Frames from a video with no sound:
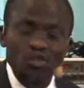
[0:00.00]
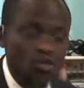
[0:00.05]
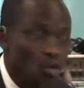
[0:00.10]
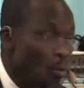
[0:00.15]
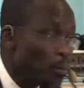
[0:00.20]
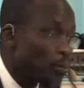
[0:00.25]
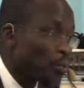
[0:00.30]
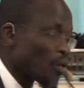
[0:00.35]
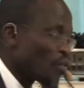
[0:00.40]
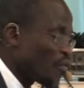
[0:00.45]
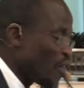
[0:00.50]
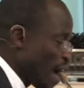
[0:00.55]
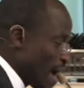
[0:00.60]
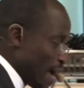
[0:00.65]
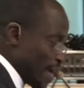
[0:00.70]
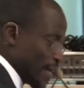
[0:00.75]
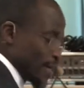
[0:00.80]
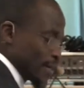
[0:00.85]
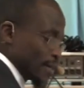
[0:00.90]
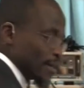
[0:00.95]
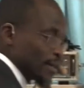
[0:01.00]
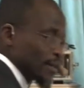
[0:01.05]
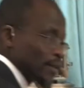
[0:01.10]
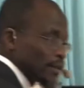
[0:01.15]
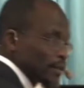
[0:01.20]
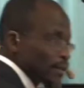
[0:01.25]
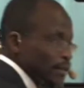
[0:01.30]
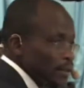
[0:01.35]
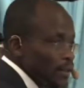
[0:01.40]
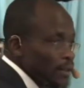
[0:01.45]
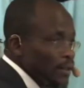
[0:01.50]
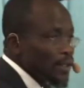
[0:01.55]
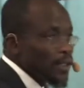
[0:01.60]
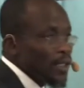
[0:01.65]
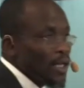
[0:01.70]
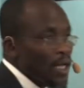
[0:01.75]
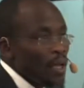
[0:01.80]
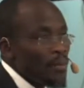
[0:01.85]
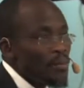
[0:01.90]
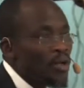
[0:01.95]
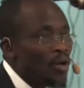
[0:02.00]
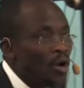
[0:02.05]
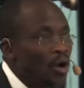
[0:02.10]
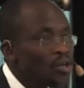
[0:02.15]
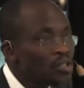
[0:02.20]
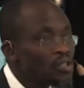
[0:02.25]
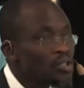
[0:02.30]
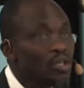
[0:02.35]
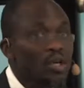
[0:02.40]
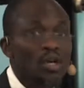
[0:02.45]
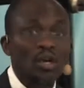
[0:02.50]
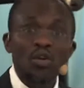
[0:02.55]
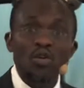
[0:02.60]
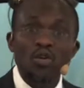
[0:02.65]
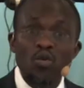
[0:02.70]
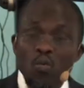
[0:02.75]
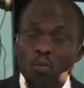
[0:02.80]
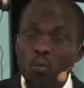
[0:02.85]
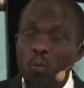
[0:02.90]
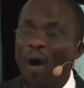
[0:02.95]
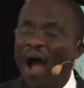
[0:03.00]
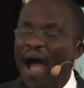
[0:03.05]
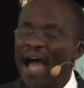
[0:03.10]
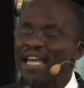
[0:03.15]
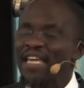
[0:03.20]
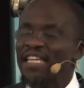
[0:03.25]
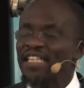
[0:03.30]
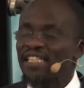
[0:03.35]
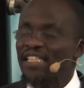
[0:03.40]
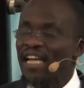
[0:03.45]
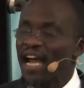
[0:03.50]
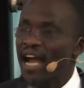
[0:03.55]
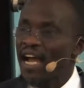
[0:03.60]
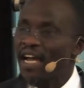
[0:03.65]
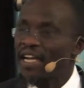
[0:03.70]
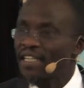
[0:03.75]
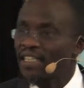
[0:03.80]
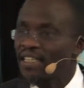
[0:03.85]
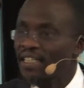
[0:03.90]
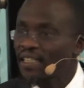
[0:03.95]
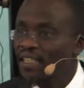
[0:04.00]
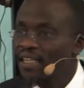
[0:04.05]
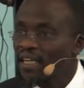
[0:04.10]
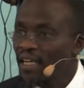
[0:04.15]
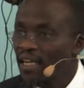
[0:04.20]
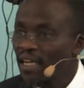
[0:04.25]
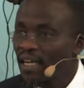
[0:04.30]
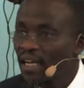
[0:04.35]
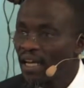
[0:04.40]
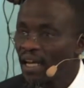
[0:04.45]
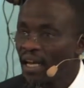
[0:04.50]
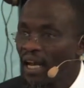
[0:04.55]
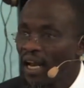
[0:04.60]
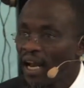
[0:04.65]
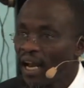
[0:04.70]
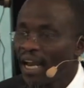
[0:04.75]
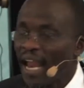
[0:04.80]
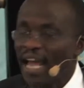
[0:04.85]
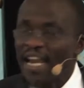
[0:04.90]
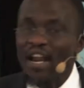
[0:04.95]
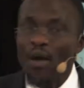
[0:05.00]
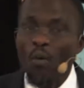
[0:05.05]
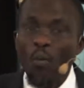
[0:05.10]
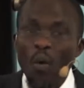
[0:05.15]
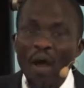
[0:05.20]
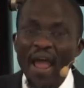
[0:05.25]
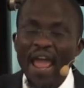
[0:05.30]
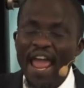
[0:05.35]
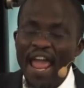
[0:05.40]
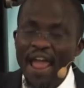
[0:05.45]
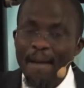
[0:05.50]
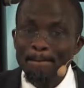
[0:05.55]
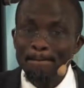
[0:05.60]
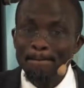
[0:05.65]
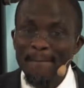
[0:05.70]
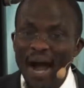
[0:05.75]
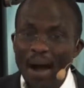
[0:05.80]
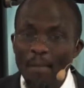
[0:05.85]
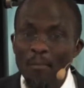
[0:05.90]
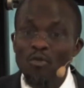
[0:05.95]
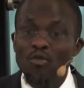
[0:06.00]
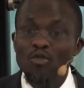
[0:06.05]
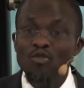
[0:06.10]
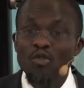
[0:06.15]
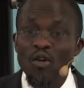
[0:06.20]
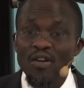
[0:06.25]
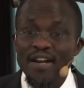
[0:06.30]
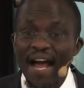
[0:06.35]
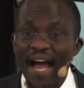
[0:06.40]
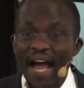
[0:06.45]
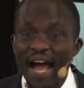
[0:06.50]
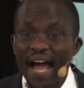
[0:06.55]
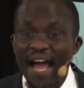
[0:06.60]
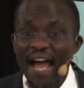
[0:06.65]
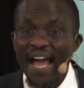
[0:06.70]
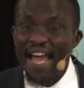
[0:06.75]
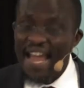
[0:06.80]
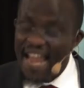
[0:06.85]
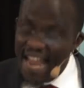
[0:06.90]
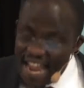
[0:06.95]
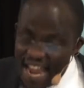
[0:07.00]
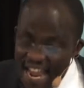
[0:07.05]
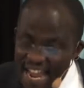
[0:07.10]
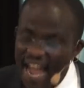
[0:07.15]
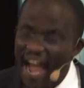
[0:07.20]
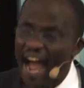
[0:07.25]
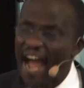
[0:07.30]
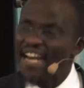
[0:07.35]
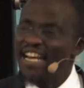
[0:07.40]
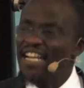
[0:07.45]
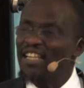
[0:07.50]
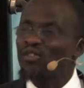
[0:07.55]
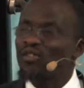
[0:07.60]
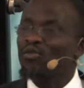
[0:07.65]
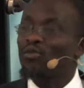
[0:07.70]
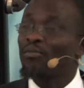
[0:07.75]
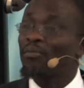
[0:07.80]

you provide. Because you are His child. Like the way a mom will know that, hey, I need to